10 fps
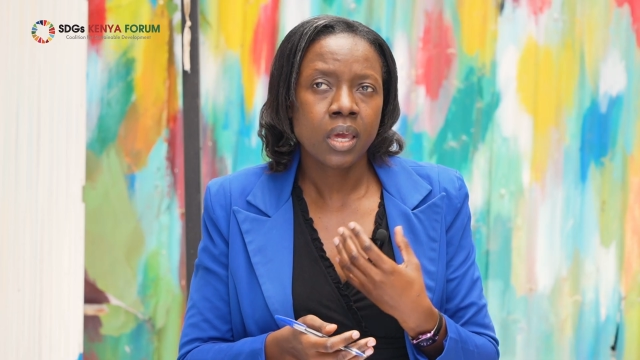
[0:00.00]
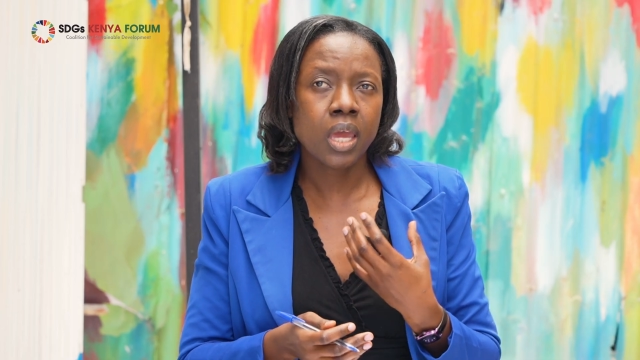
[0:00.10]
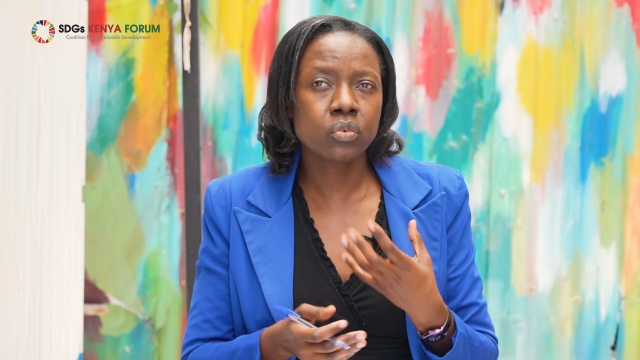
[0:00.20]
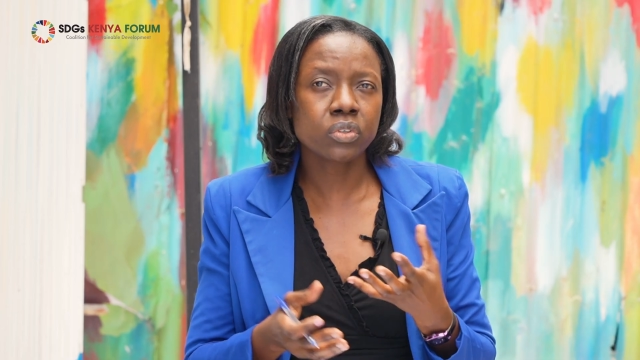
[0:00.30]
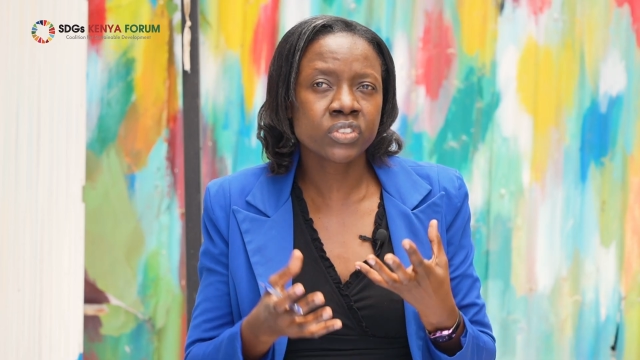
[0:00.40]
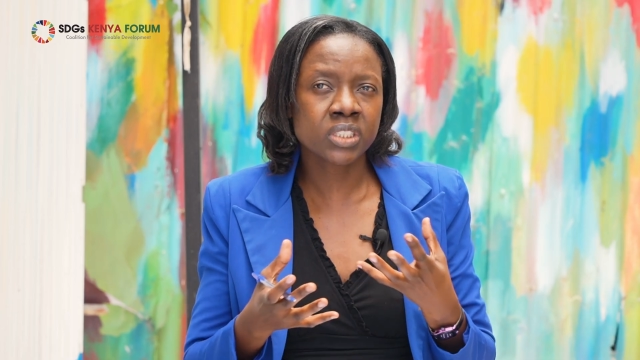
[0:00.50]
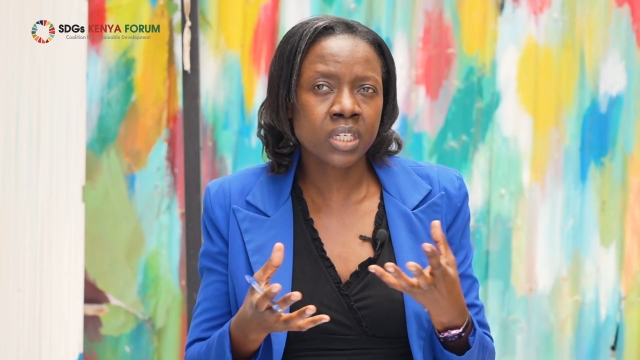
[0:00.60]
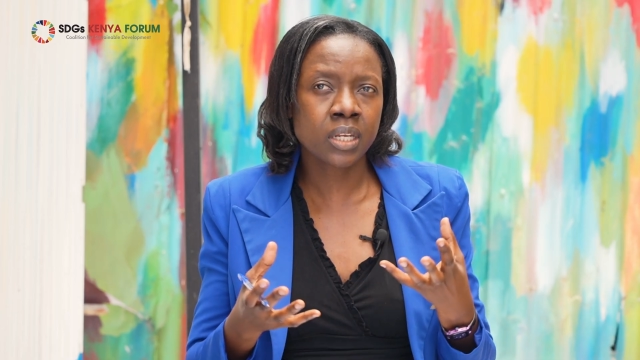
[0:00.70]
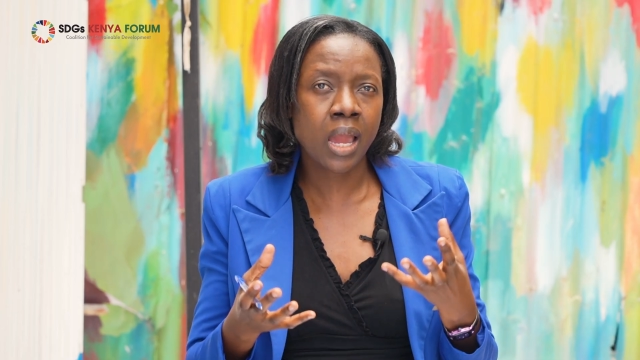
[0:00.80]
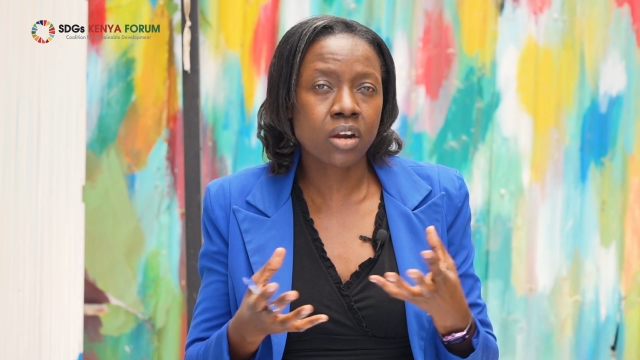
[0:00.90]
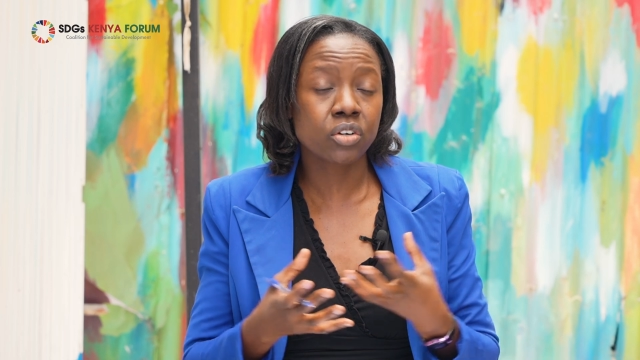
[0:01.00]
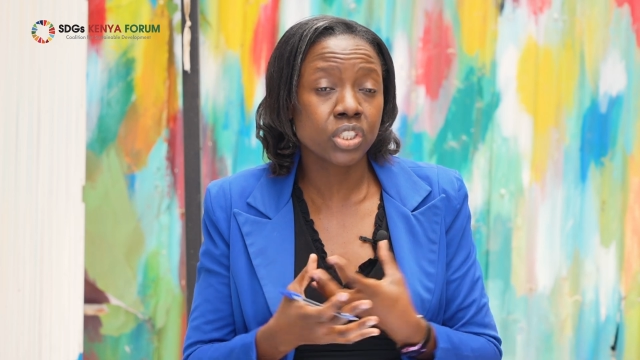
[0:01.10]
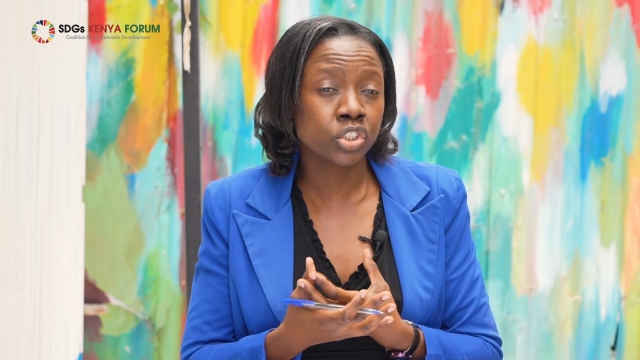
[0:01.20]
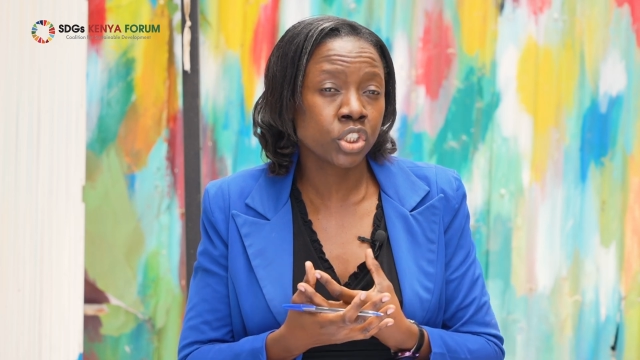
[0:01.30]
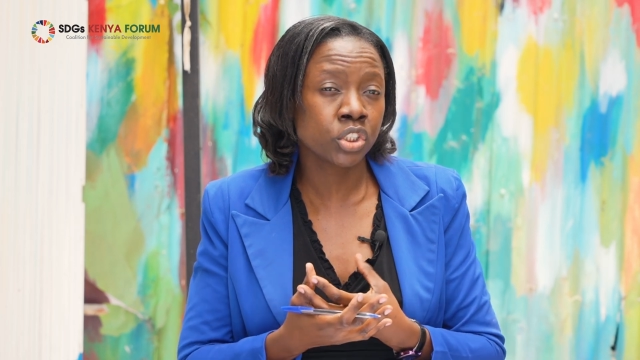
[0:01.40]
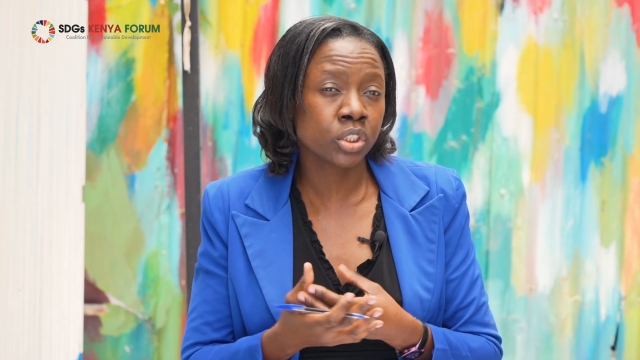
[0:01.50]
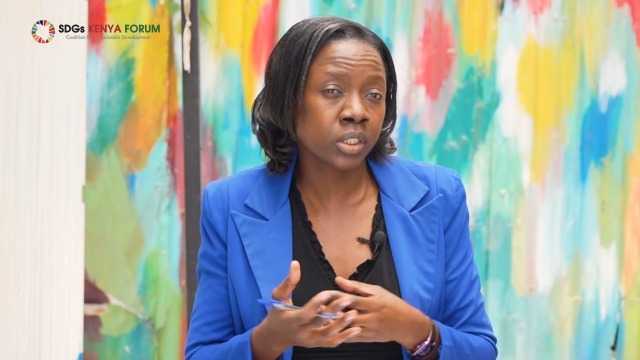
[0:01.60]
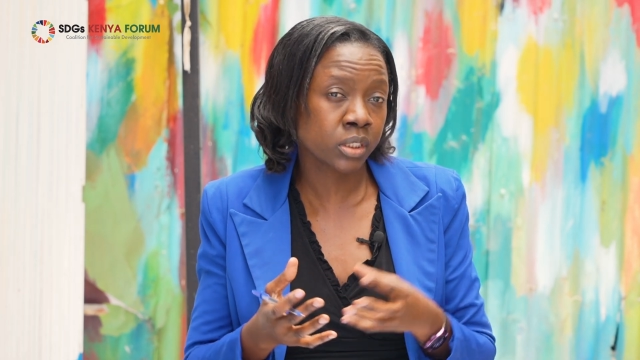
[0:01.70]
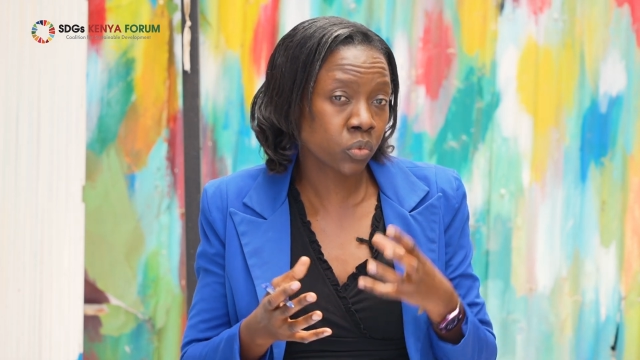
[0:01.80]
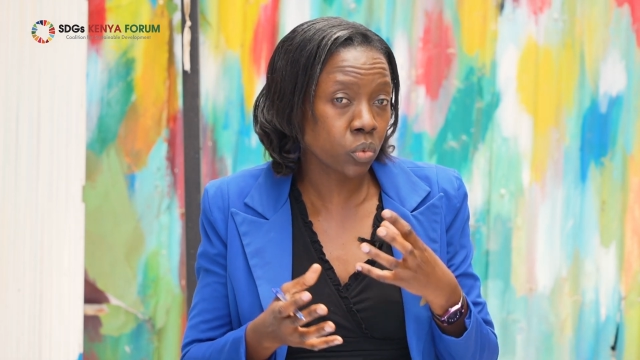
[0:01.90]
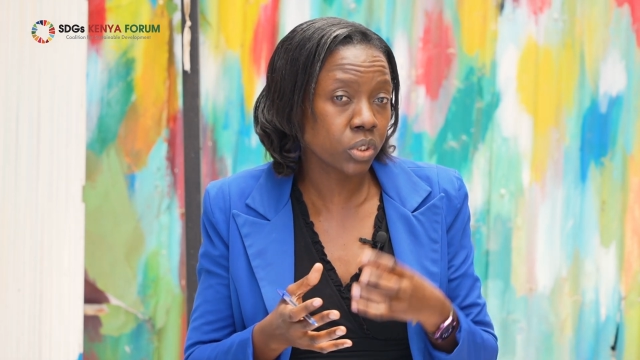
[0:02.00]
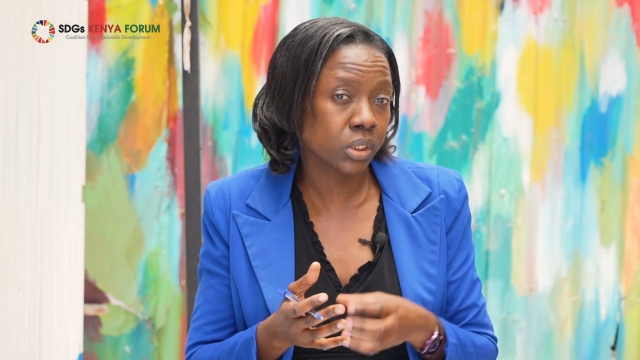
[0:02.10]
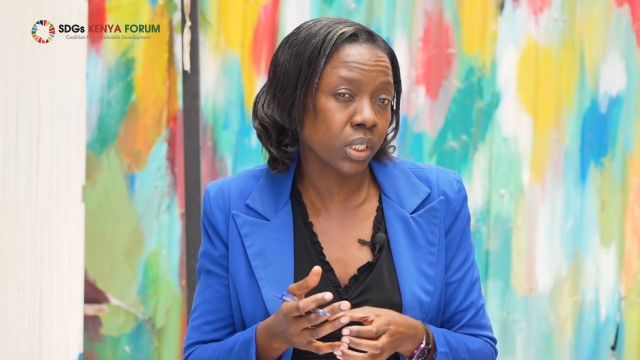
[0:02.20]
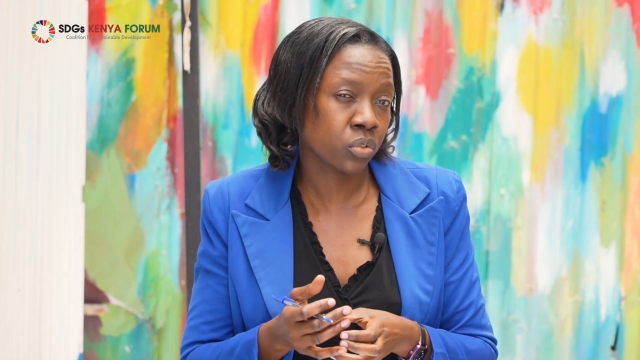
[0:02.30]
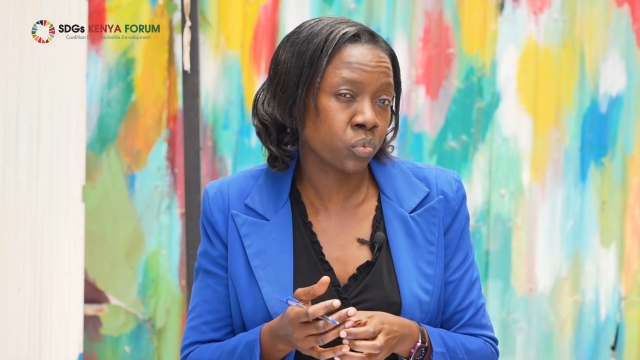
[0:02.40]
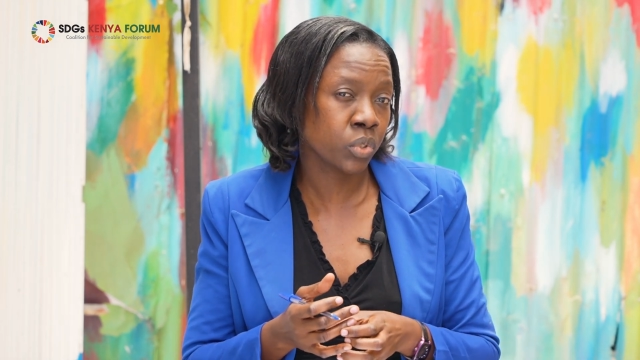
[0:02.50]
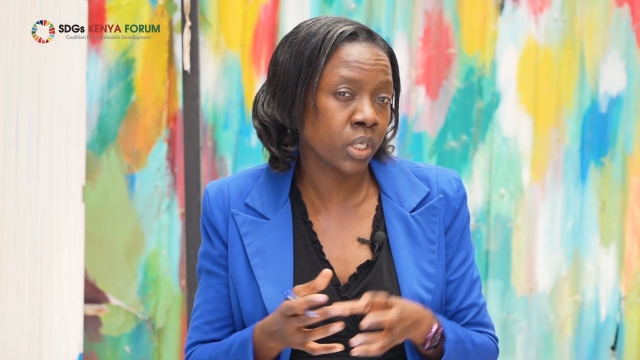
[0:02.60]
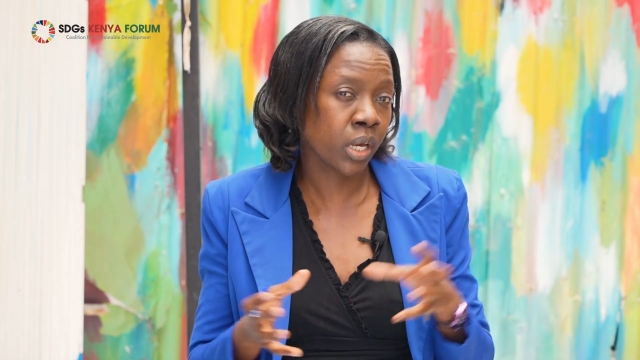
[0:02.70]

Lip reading: And we've seen a great change in the schools that we